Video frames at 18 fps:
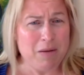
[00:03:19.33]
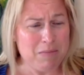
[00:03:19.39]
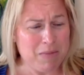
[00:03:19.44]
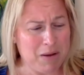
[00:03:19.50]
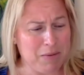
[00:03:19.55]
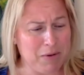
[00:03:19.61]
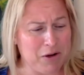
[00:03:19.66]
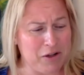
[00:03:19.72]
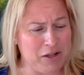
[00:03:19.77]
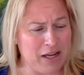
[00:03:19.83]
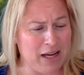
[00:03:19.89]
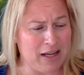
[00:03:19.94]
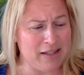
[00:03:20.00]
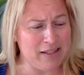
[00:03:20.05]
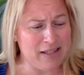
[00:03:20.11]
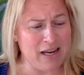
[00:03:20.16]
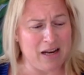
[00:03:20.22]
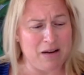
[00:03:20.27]
maybe your
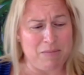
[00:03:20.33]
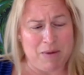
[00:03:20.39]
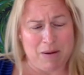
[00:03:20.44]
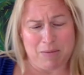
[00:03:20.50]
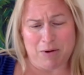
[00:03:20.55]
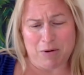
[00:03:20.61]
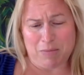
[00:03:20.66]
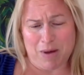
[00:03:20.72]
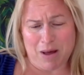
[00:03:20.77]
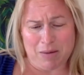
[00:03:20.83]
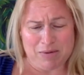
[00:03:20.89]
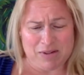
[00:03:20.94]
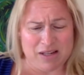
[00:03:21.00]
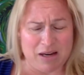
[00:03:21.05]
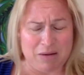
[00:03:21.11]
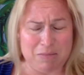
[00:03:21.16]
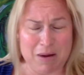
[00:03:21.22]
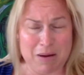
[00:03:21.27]
dad stayed, maybe your mom
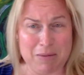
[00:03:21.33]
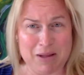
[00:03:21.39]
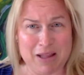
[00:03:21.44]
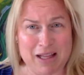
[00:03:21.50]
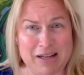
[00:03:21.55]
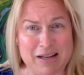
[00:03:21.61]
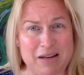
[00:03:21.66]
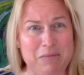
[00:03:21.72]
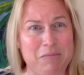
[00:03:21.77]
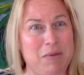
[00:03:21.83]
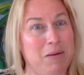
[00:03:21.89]
stayed, maybe they didn't,